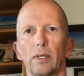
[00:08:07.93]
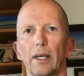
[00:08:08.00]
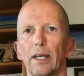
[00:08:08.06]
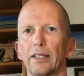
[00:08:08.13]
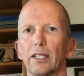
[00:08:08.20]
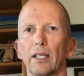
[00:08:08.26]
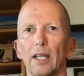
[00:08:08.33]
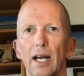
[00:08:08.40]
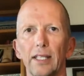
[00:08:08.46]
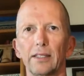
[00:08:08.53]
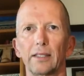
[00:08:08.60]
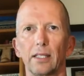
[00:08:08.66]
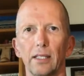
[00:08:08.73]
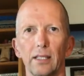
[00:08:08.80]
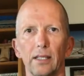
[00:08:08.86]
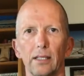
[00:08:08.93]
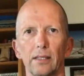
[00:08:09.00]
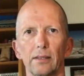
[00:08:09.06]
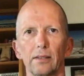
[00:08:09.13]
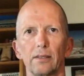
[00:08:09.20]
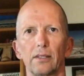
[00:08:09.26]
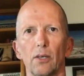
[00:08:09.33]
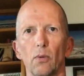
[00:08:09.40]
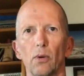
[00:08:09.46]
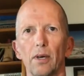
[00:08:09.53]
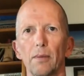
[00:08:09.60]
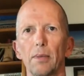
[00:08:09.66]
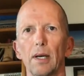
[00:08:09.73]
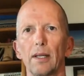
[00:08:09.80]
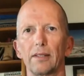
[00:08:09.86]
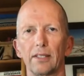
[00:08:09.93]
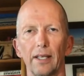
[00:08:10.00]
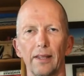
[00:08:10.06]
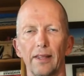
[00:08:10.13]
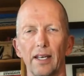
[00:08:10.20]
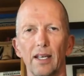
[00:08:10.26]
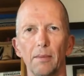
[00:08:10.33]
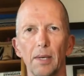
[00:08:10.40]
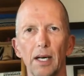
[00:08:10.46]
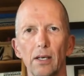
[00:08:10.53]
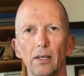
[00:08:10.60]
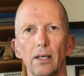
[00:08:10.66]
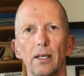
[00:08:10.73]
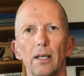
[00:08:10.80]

It's a lot to worry about, to think about.